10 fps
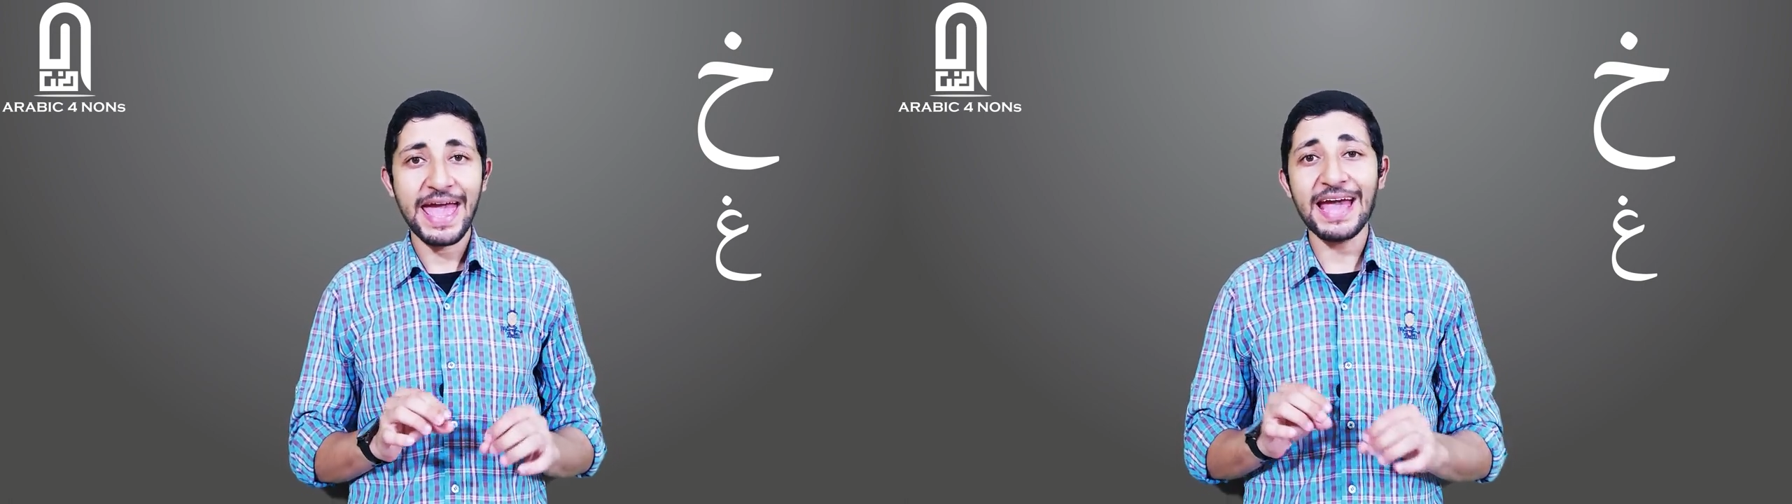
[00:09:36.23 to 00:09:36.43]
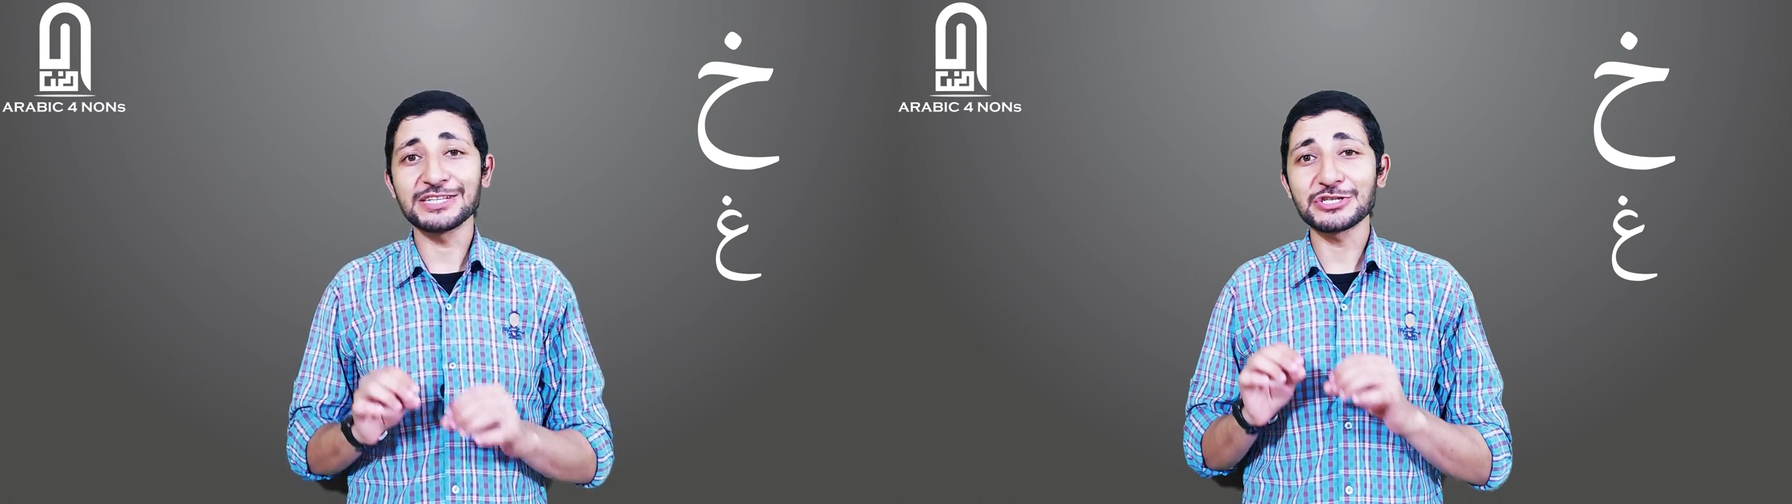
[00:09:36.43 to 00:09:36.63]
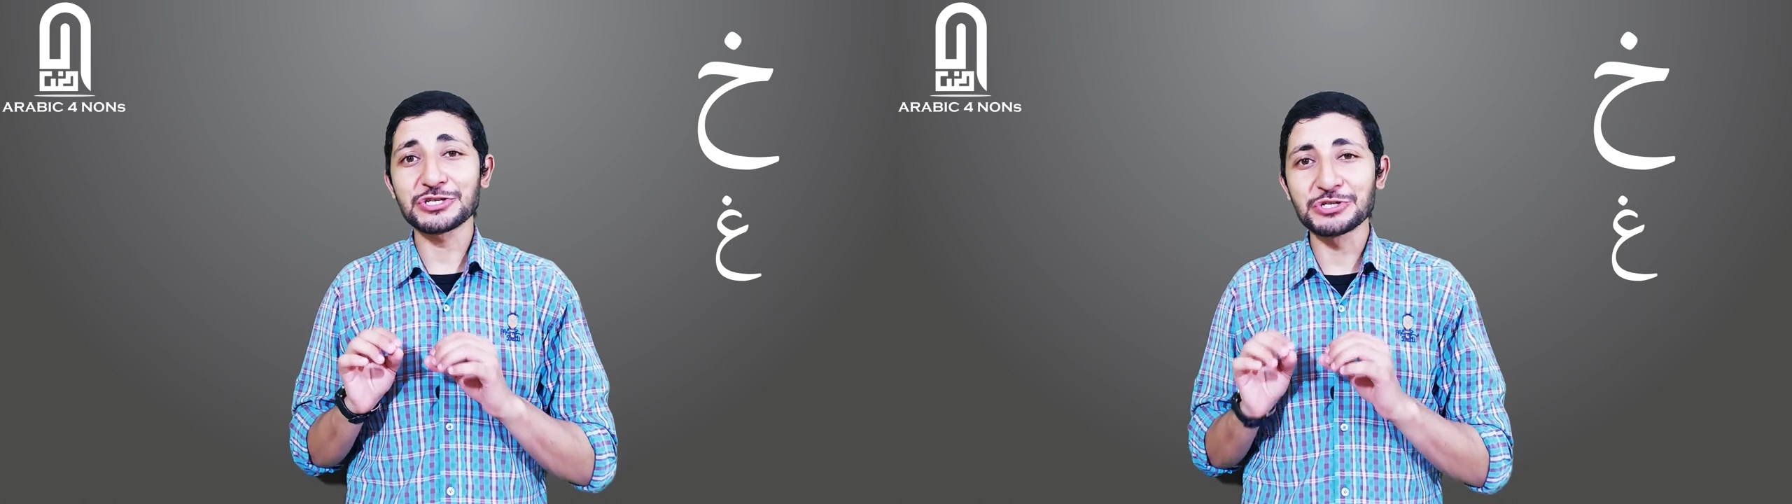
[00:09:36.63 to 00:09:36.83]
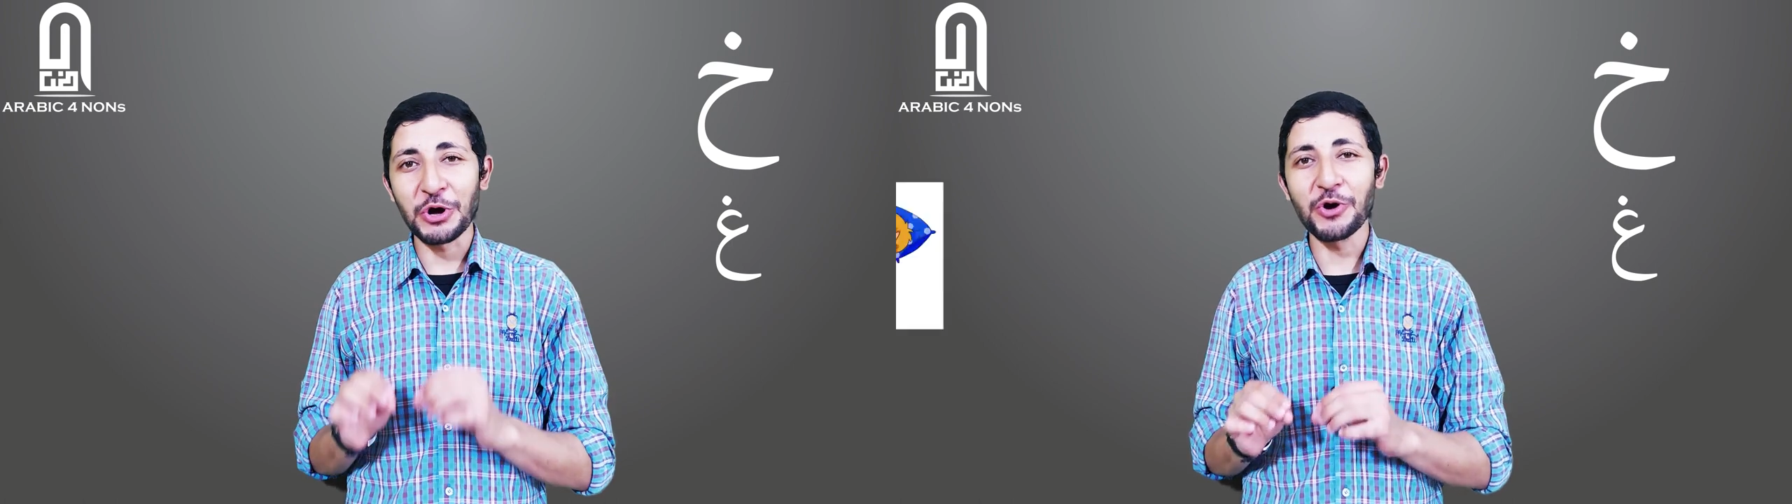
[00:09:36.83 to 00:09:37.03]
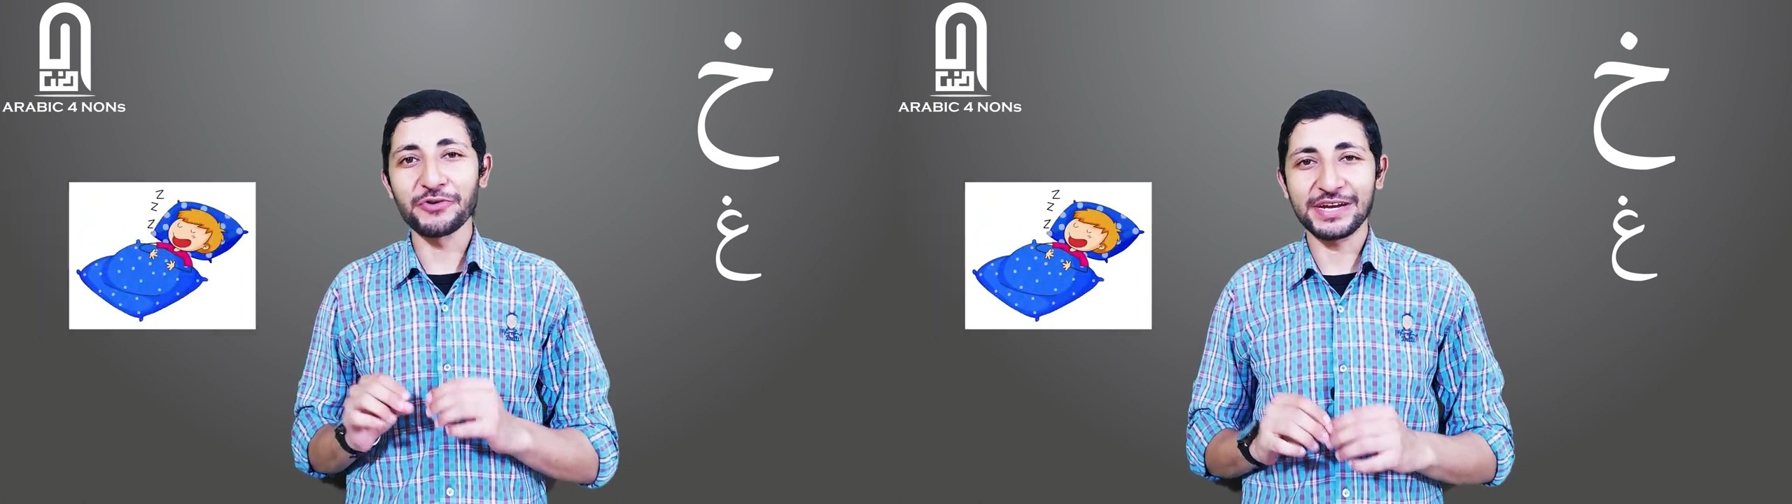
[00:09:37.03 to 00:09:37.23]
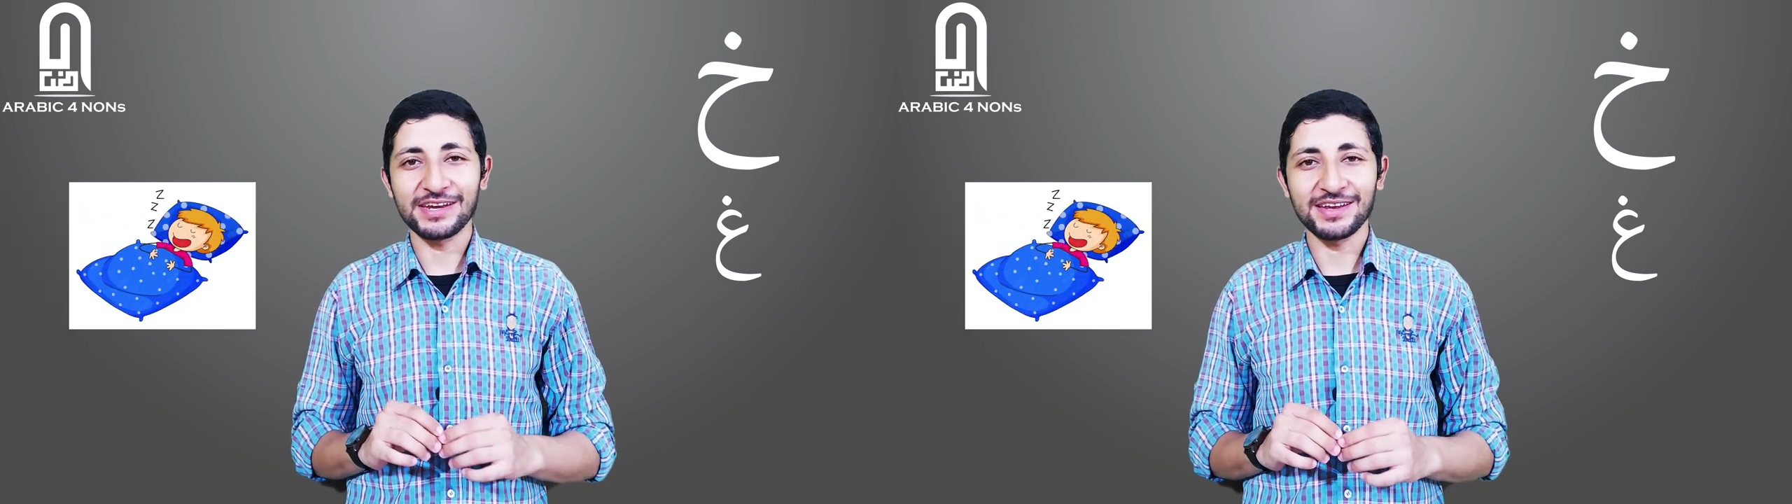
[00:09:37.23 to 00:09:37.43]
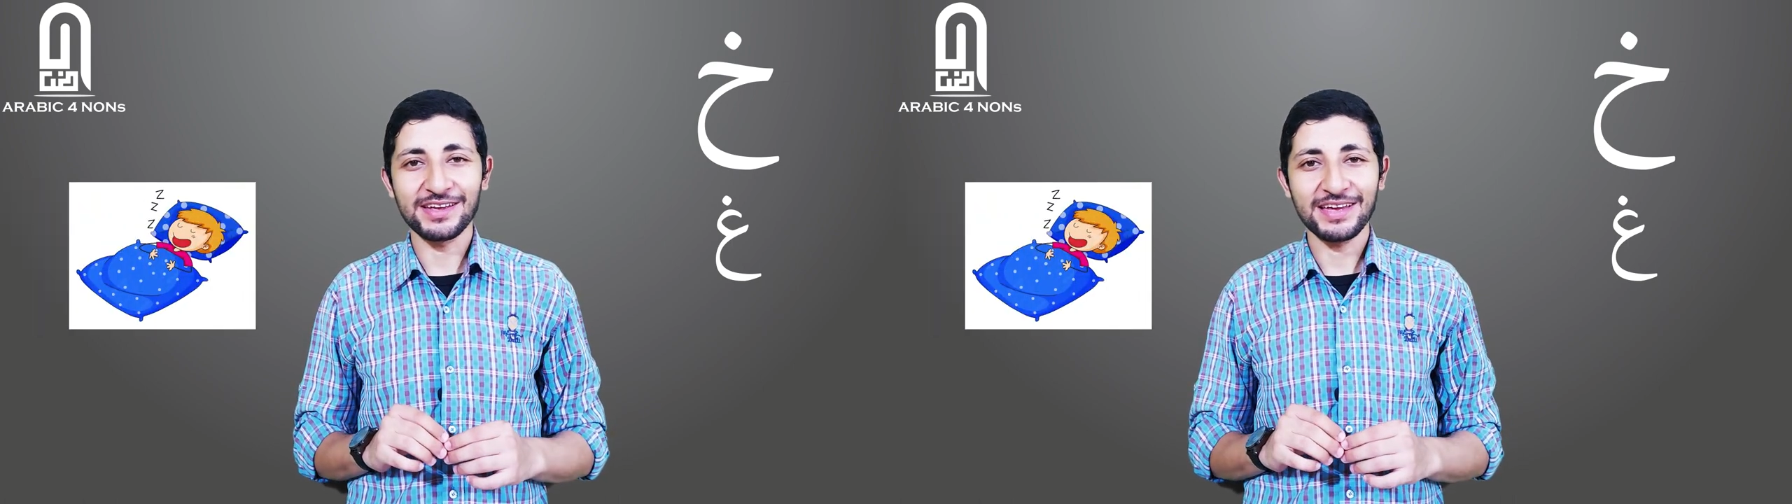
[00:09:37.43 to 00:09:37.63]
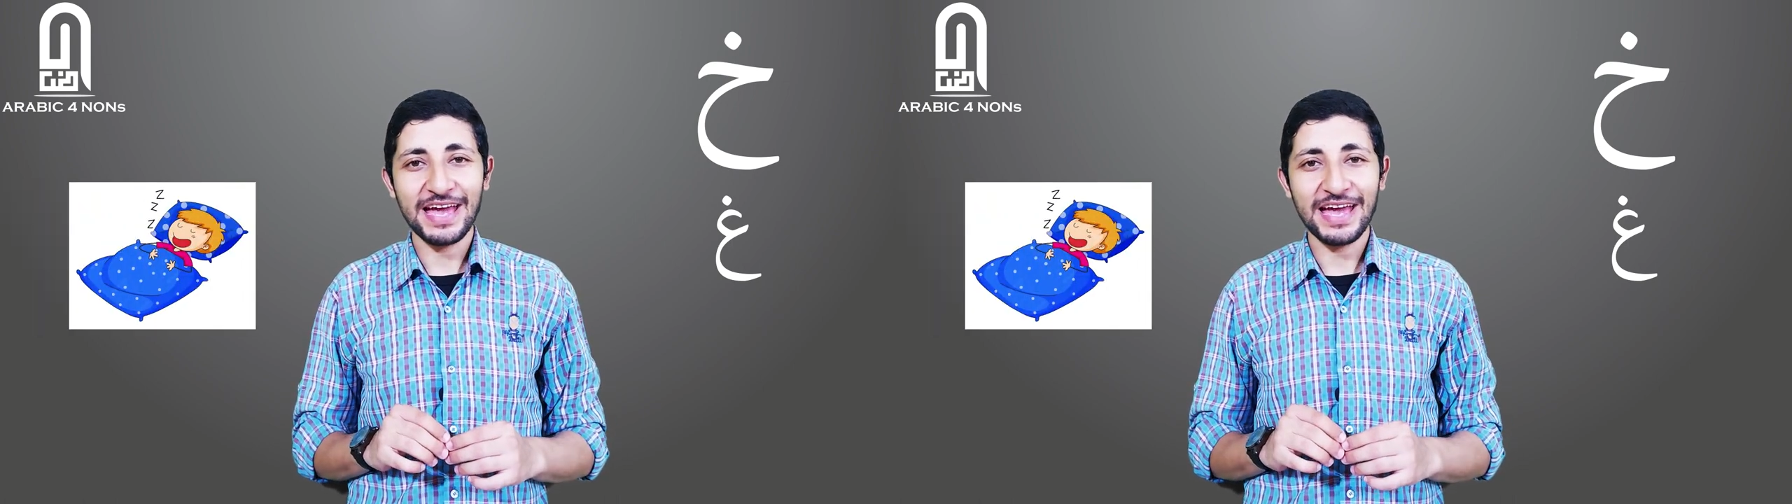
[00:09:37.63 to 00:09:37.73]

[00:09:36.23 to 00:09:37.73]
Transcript: and snoring,